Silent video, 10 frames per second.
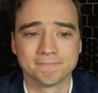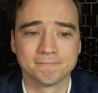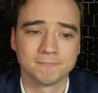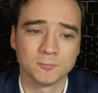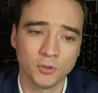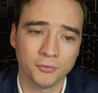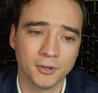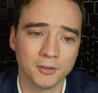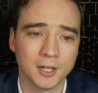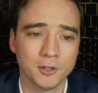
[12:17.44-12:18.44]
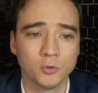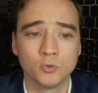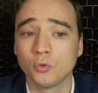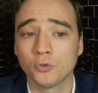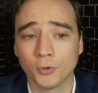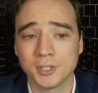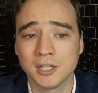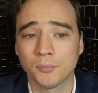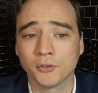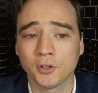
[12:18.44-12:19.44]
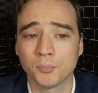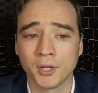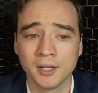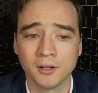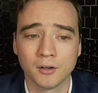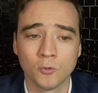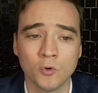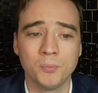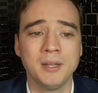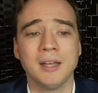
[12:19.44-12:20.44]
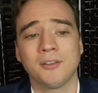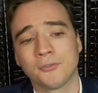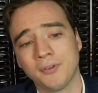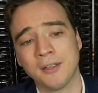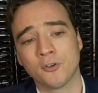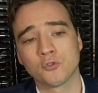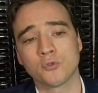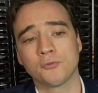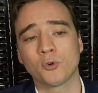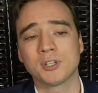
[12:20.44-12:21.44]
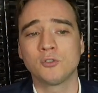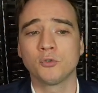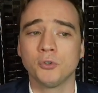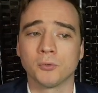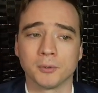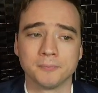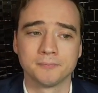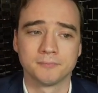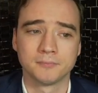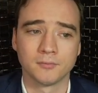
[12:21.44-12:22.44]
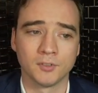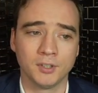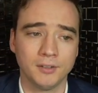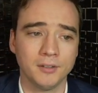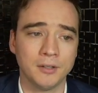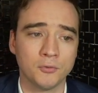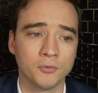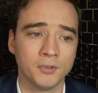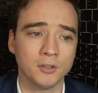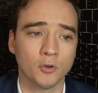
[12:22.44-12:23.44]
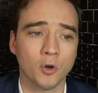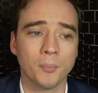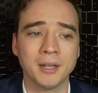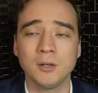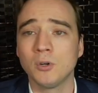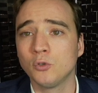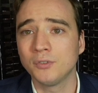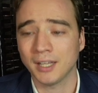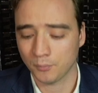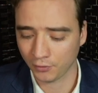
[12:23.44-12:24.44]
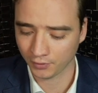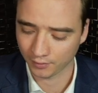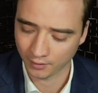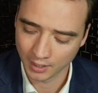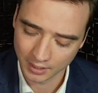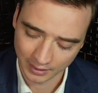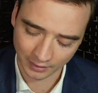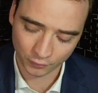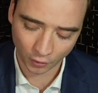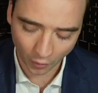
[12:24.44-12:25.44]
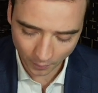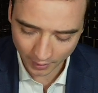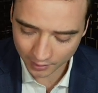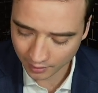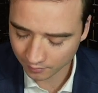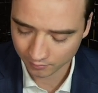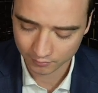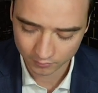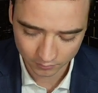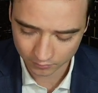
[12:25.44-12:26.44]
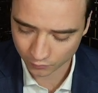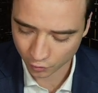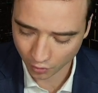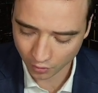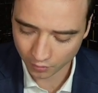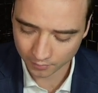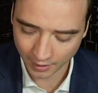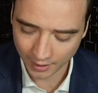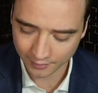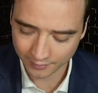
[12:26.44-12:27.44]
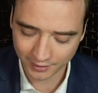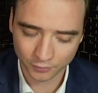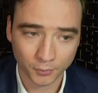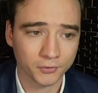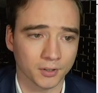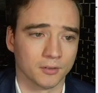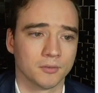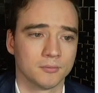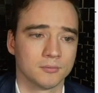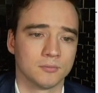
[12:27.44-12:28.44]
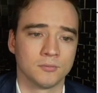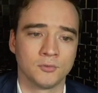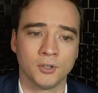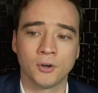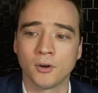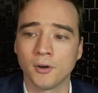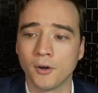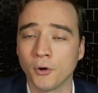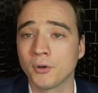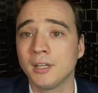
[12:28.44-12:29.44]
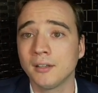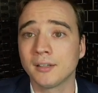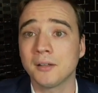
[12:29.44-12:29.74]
the fair value to do 13% per year would be at 542 euro. This is if you think the company will do 10%. If the company grow by 6%, the earnings that